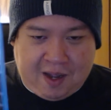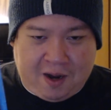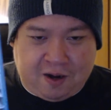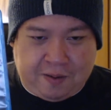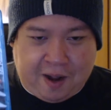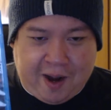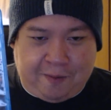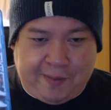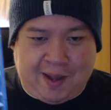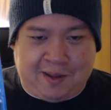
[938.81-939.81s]

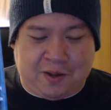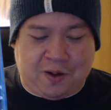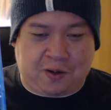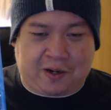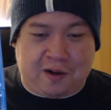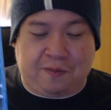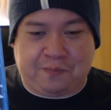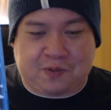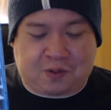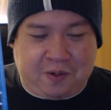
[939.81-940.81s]
Iron Man and the Hulk kind of,
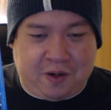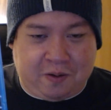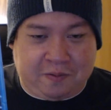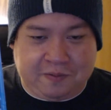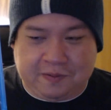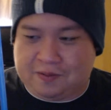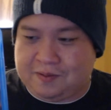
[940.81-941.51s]
you know,